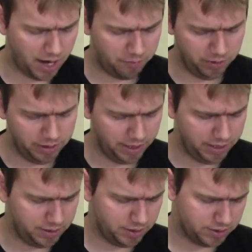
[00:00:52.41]
I really
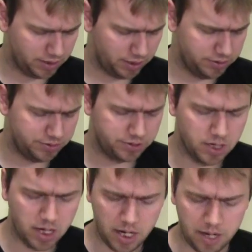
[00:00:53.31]
like these colors.
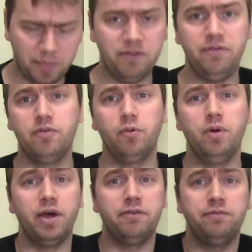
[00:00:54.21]
My favorite
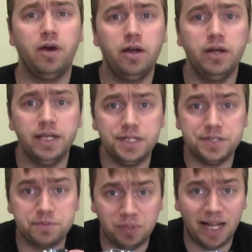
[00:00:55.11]
one by far
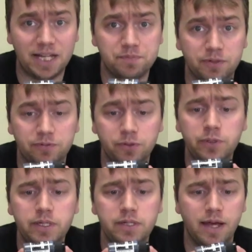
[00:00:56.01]
is Plasma
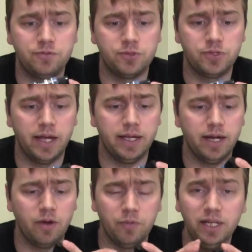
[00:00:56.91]
Fluid. After trying it
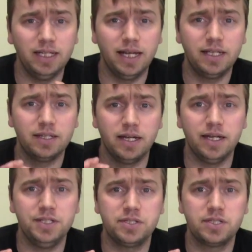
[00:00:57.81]
out, I really like the
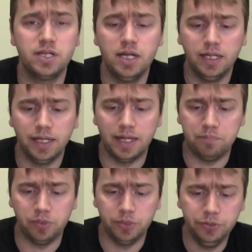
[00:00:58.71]
nice
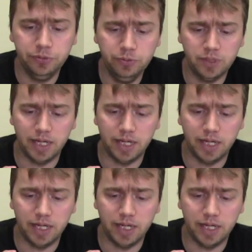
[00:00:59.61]
light blue.